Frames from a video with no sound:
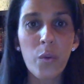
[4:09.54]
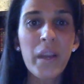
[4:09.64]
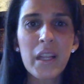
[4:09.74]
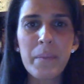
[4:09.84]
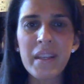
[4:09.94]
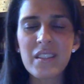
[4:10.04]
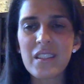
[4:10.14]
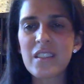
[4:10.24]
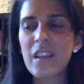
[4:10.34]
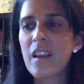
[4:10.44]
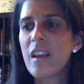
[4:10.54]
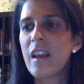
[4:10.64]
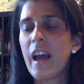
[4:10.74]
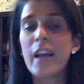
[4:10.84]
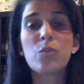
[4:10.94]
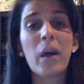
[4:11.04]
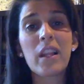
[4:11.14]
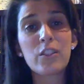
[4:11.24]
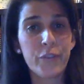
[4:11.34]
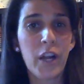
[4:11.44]
weekly basis, as well
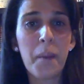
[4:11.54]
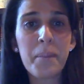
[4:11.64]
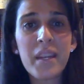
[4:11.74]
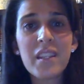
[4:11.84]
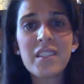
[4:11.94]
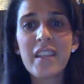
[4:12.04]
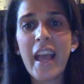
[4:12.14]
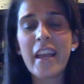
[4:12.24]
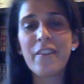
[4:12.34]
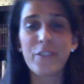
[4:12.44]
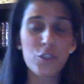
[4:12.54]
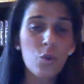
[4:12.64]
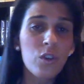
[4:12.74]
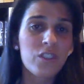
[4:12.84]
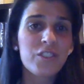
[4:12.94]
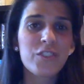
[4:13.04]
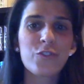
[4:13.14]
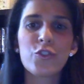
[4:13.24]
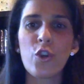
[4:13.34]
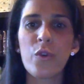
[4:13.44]
as for companies and for schools.
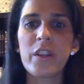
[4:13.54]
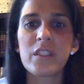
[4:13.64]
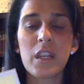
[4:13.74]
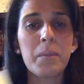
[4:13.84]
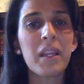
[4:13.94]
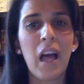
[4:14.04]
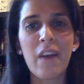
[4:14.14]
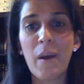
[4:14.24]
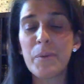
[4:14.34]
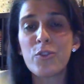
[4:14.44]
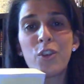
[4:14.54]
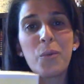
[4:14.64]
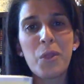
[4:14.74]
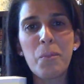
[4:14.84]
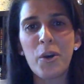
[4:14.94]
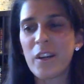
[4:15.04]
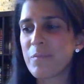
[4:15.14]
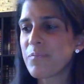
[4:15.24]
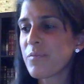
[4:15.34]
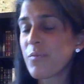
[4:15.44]
So there's going to be a lot of opportunity with the book.
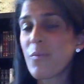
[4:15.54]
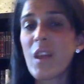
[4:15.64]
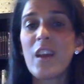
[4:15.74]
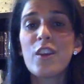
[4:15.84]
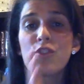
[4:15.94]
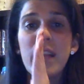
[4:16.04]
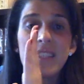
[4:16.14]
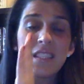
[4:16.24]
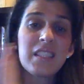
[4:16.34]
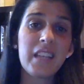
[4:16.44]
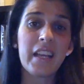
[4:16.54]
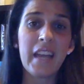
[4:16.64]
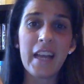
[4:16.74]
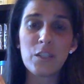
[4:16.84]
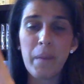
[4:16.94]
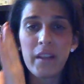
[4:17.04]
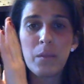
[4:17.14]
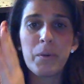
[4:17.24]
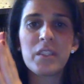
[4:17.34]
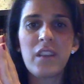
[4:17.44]
So that's the second aspect,
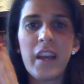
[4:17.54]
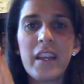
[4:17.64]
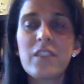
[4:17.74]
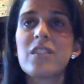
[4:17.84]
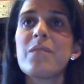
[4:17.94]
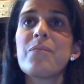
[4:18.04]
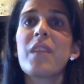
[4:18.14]
the book signings.